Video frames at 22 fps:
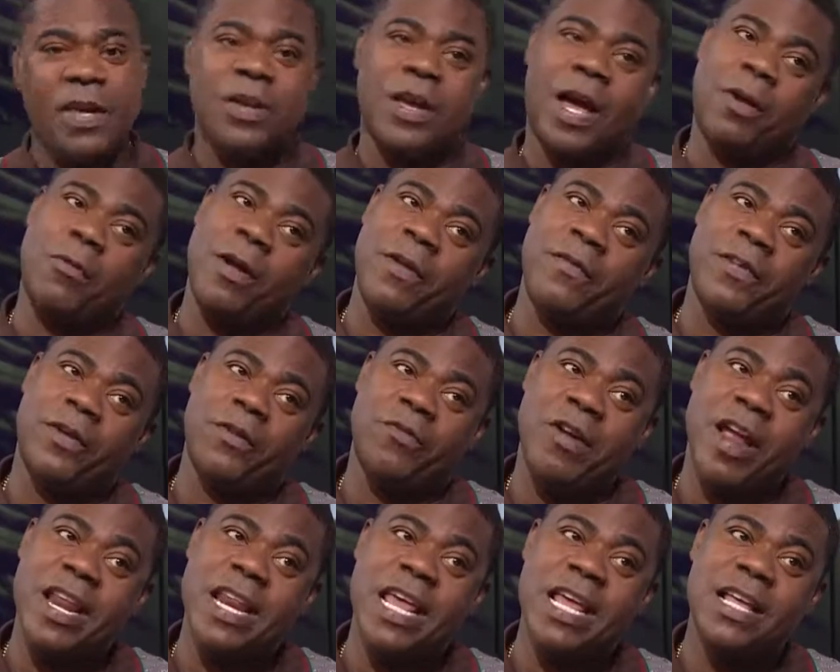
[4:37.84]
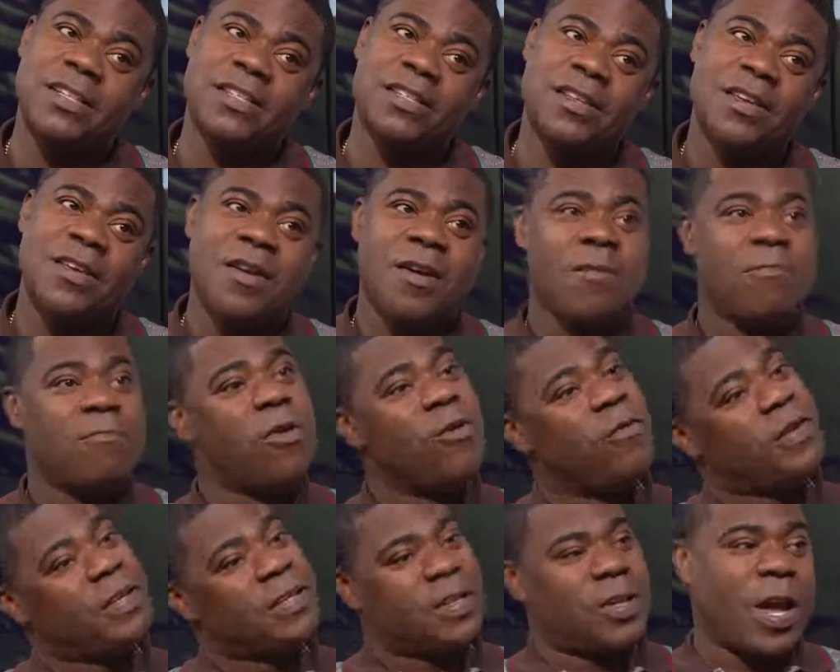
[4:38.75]
you gotta wait for the ratings.
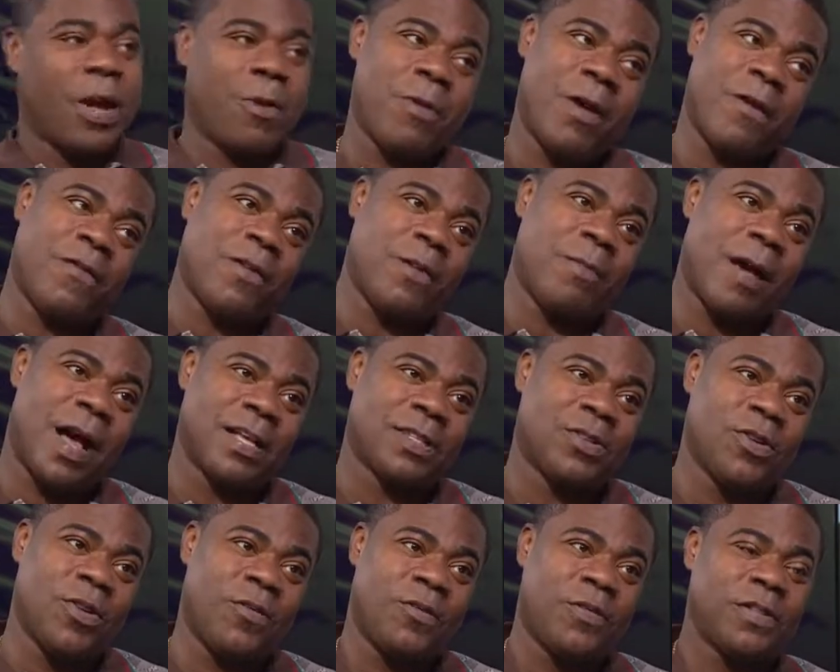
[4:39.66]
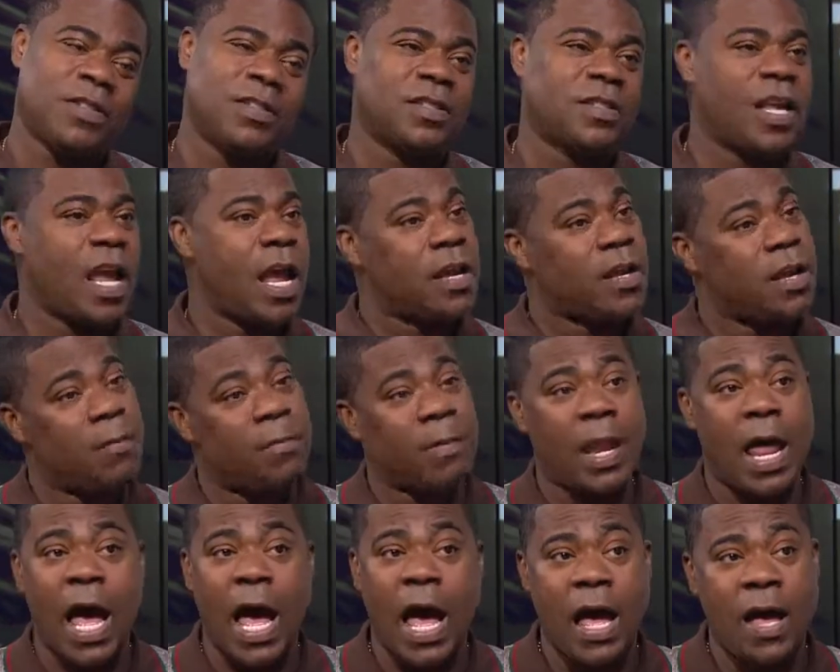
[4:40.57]
Movies, you gotta wait for the box office. Stand up
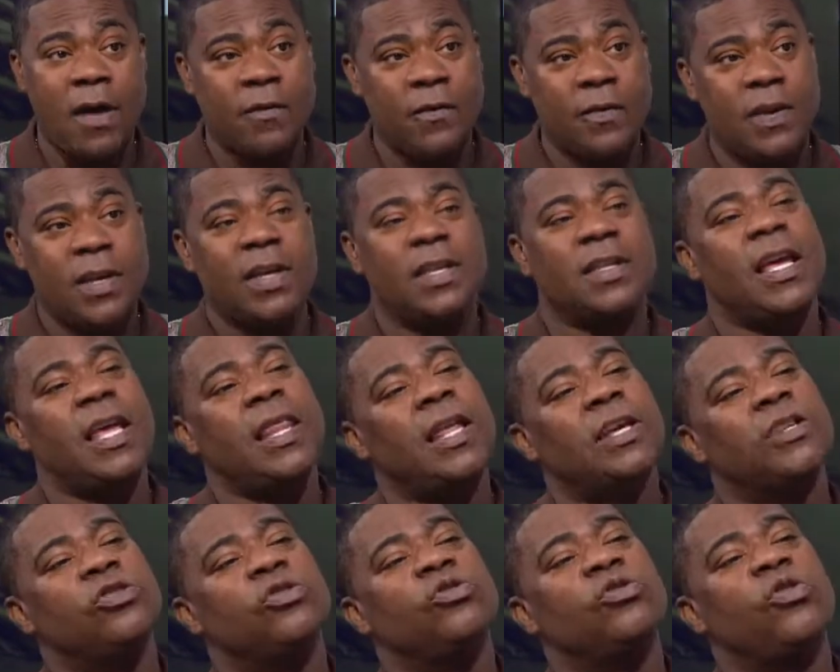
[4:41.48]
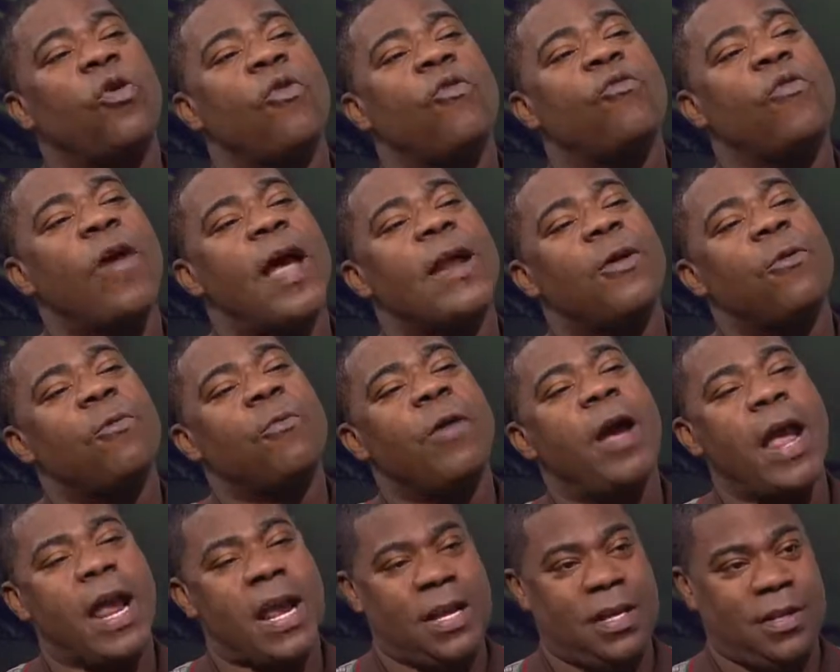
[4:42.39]
live, they let you know right
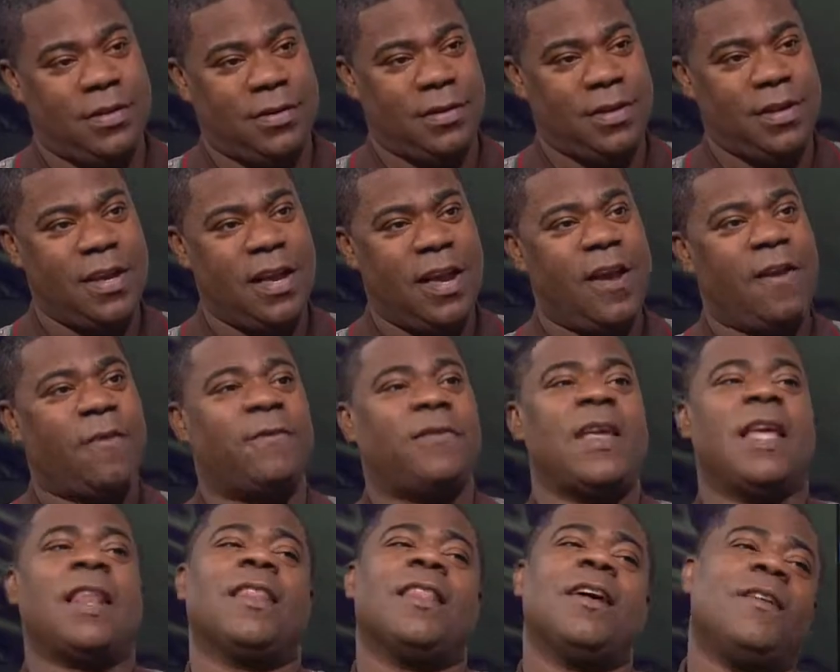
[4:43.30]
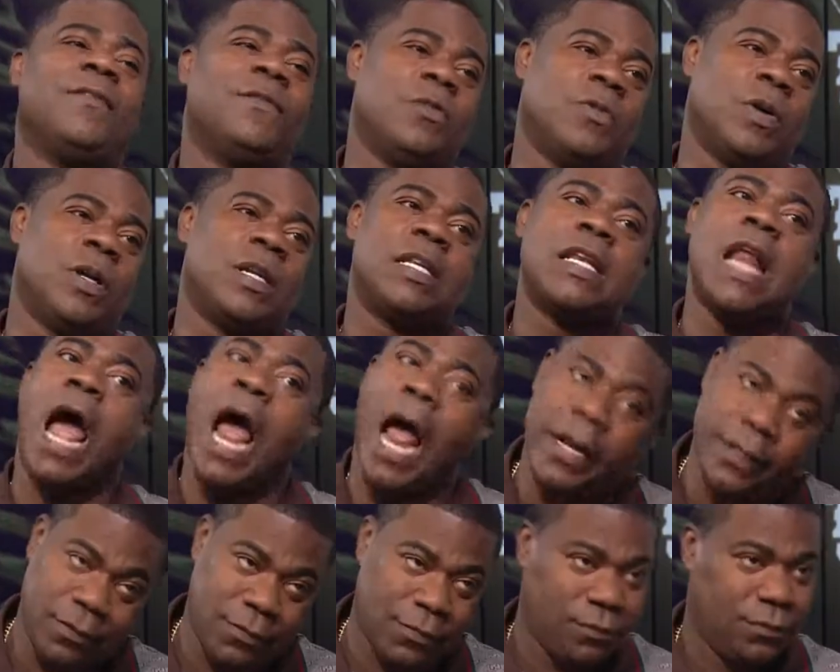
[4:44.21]
away if they love you or
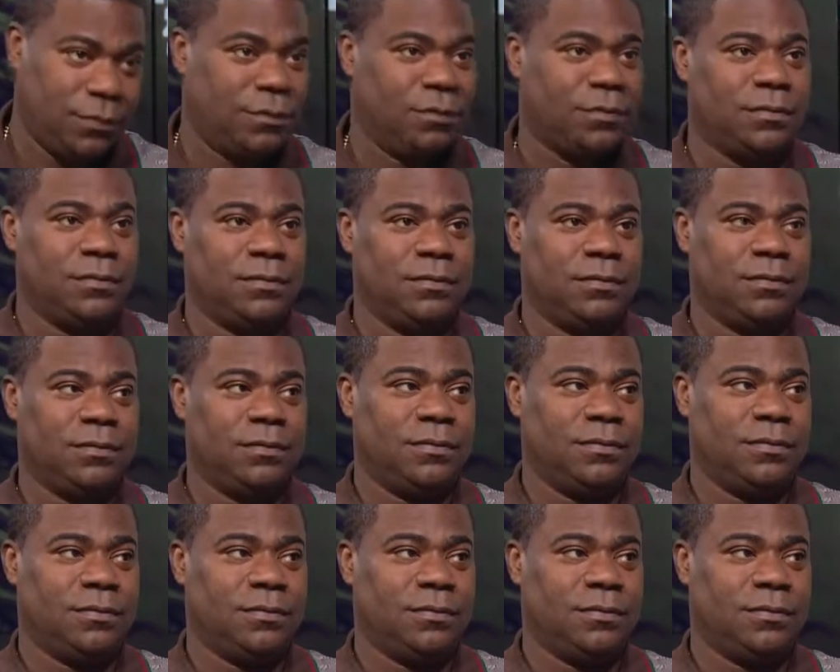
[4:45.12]
not. Yeah.